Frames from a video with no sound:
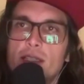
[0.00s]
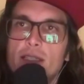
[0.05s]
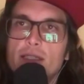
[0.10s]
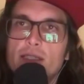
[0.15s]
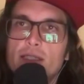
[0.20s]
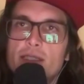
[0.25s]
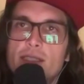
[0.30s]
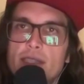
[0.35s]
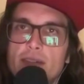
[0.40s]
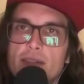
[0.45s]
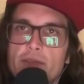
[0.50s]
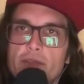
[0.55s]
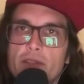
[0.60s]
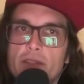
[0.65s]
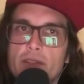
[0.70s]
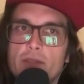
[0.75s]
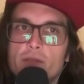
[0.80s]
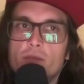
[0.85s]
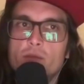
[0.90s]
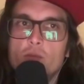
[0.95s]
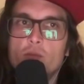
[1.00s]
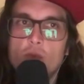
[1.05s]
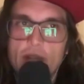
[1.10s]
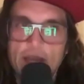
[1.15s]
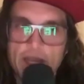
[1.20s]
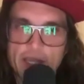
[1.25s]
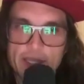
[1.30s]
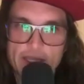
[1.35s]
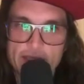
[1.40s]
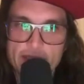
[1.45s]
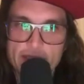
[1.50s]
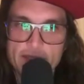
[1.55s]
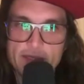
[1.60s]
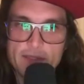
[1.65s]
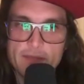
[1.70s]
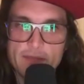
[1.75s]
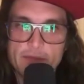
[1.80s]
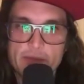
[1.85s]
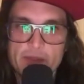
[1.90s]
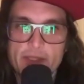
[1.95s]
different ways
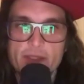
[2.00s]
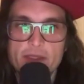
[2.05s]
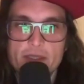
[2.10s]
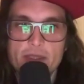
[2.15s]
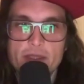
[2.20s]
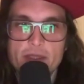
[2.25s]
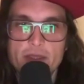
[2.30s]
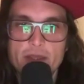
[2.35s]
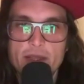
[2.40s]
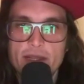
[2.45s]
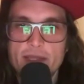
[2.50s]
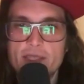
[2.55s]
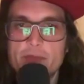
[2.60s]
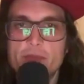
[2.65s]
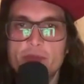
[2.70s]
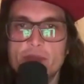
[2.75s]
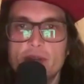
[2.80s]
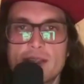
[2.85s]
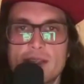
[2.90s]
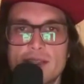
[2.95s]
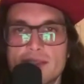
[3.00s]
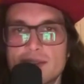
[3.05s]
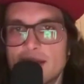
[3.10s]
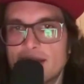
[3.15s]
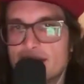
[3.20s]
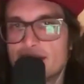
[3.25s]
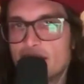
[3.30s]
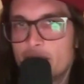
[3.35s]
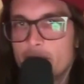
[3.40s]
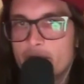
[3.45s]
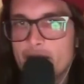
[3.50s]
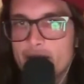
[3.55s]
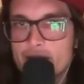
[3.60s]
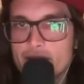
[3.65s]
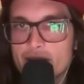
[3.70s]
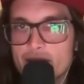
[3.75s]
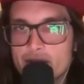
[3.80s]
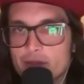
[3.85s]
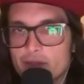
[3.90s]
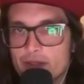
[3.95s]
to express
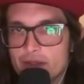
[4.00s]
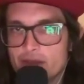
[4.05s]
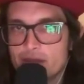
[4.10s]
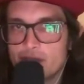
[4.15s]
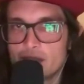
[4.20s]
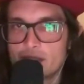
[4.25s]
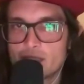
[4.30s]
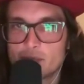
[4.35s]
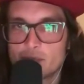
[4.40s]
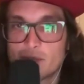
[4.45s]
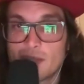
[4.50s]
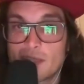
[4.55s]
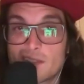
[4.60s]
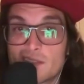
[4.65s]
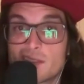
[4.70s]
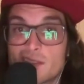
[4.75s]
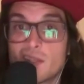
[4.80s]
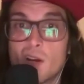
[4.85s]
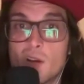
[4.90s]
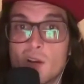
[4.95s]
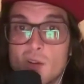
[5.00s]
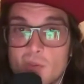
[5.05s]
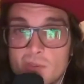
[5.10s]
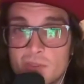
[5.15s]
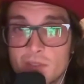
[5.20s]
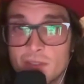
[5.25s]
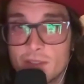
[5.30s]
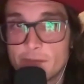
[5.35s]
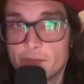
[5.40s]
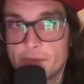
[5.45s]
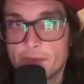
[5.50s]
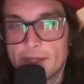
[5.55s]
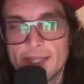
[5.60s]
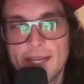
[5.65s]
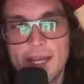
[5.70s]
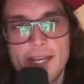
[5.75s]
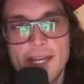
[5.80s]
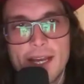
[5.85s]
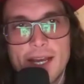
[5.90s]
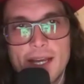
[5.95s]
dynamics or to express tone. Like
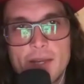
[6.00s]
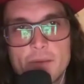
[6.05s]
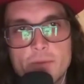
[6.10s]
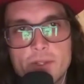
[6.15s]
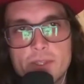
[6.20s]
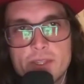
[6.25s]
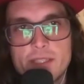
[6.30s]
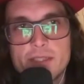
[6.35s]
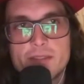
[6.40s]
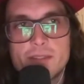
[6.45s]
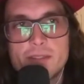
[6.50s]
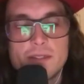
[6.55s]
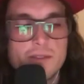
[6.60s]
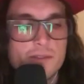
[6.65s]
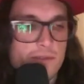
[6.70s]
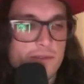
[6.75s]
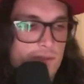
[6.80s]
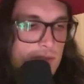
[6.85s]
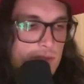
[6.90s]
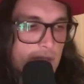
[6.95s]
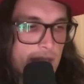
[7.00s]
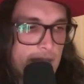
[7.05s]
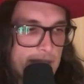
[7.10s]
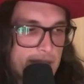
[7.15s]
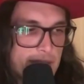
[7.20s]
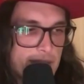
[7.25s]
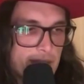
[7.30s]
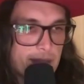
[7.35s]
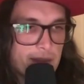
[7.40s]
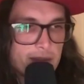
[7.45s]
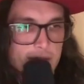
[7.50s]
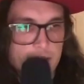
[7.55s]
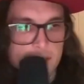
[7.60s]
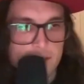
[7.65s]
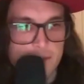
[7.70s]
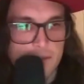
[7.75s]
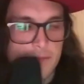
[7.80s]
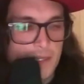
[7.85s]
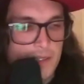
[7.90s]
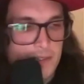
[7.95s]
I really don't like to
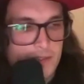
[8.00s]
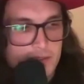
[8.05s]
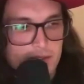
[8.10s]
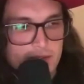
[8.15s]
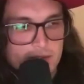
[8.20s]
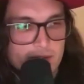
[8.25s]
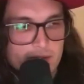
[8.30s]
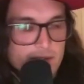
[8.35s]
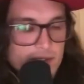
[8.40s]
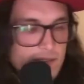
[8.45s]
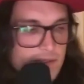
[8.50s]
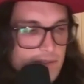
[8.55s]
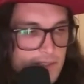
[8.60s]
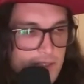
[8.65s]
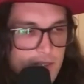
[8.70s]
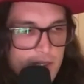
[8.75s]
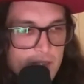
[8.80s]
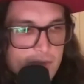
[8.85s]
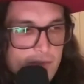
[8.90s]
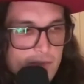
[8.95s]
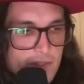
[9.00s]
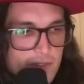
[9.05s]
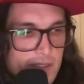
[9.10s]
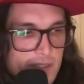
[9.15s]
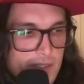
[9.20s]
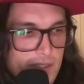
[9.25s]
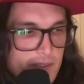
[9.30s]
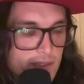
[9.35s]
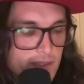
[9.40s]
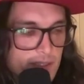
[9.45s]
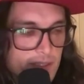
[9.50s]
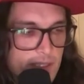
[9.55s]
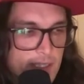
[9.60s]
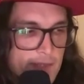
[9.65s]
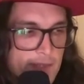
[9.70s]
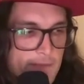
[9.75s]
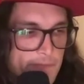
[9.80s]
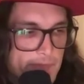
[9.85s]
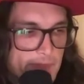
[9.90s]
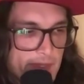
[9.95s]
think about songs in genres. I
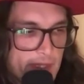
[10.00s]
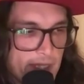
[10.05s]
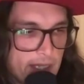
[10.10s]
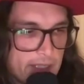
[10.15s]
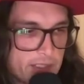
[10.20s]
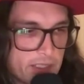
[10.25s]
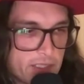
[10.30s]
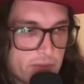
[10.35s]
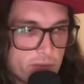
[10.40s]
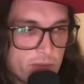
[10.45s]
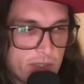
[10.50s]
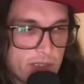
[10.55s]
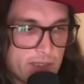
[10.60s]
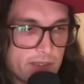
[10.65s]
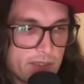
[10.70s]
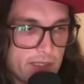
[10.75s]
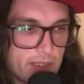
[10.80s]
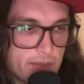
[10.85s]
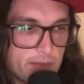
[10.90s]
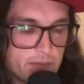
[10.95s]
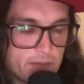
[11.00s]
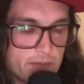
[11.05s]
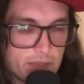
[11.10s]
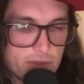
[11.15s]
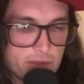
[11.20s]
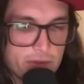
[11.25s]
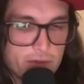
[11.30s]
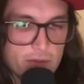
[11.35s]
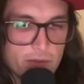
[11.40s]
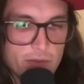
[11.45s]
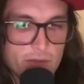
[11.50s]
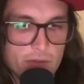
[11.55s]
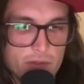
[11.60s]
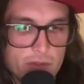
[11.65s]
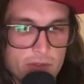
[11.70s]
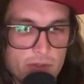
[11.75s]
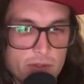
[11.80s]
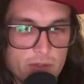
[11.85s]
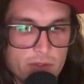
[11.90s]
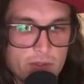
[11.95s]
just want them to
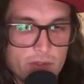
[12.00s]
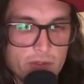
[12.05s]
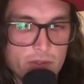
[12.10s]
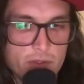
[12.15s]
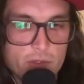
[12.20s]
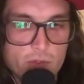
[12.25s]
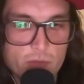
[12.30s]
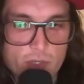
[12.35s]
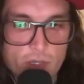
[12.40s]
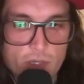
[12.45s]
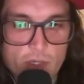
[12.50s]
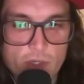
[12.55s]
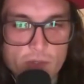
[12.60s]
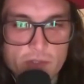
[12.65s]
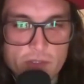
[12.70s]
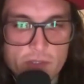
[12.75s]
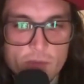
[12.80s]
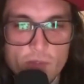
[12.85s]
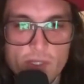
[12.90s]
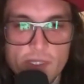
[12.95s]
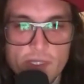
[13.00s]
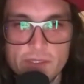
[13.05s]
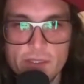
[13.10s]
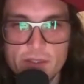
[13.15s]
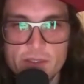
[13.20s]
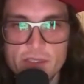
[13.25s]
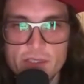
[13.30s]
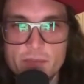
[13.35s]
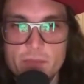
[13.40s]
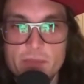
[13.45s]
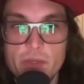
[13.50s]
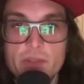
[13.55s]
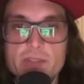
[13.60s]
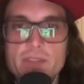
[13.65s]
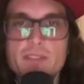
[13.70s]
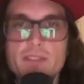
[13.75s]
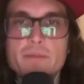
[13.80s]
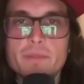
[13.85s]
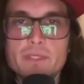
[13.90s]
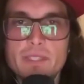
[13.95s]
grow to what they're supposed
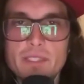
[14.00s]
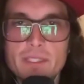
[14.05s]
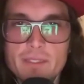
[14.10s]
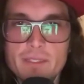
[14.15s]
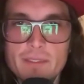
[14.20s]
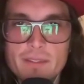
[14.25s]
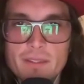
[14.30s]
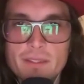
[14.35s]
to be.